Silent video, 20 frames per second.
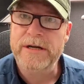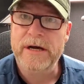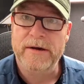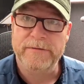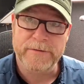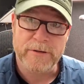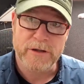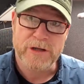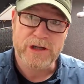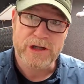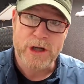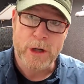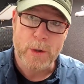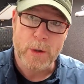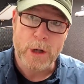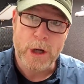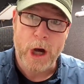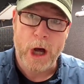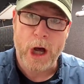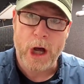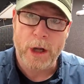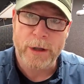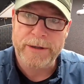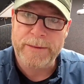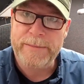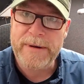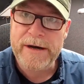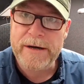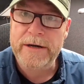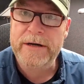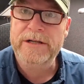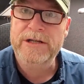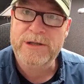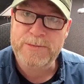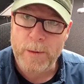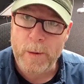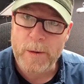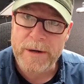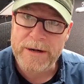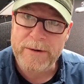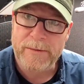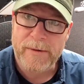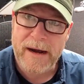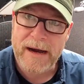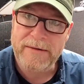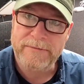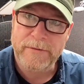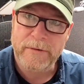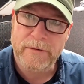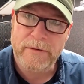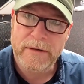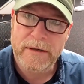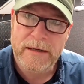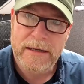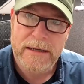of your so-called American sporting rifle.